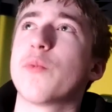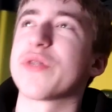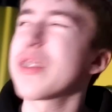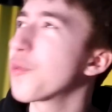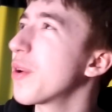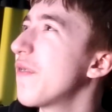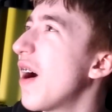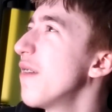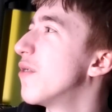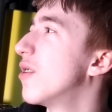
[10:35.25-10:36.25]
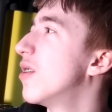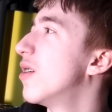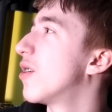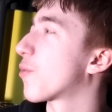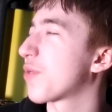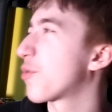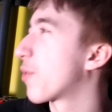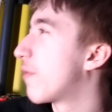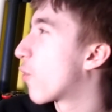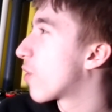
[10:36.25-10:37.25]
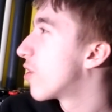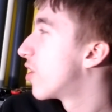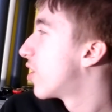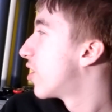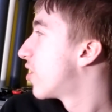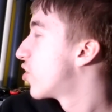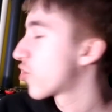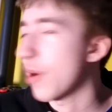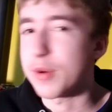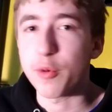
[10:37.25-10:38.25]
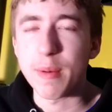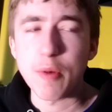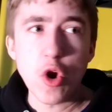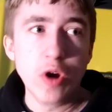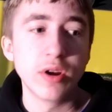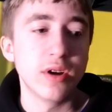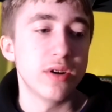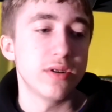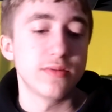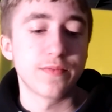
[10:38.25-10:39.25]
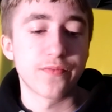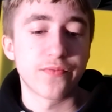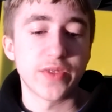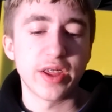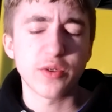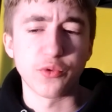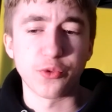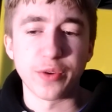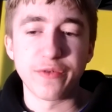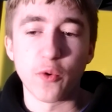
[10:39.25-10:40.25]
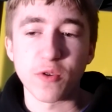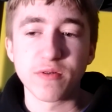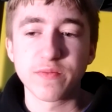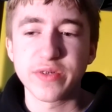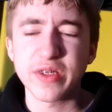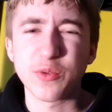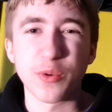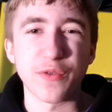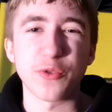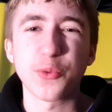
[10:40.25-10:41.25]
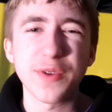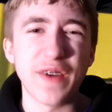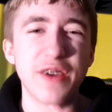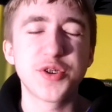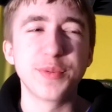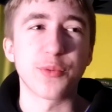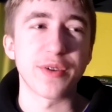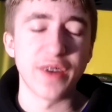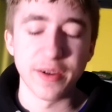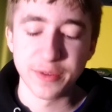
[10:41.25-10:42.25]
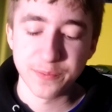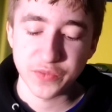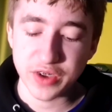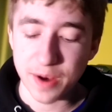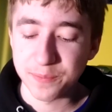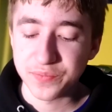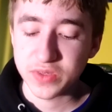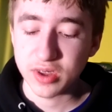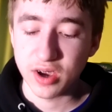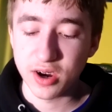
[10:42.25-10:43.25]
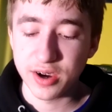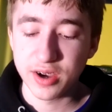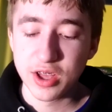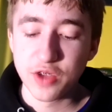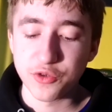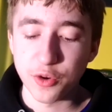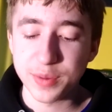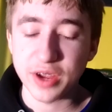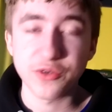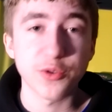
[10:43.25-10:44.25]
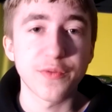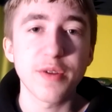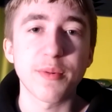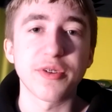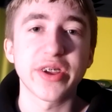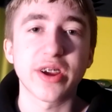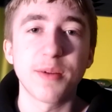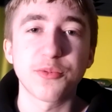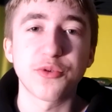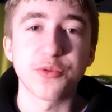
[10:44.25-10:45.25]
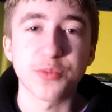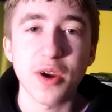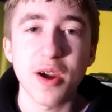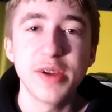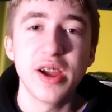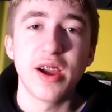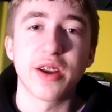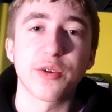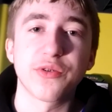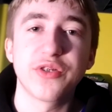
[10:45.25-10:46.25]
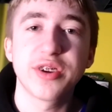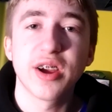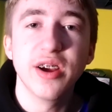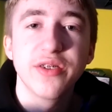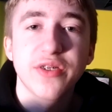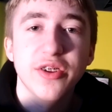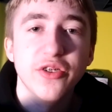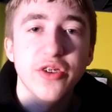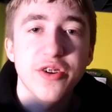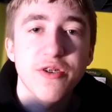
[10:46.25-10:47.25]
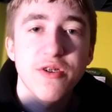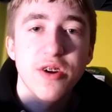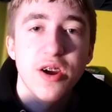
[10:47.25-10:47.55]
Was that twenty-five? Or was it twenty-four? I don't remember. I think it was twenty-four. It's like twenty-four. twenty-five. It should be twenty-five. Yeah. Uh. So hope you guys enjoyed the video. Remember to like, comment, subscribe. And I'll see you guys later.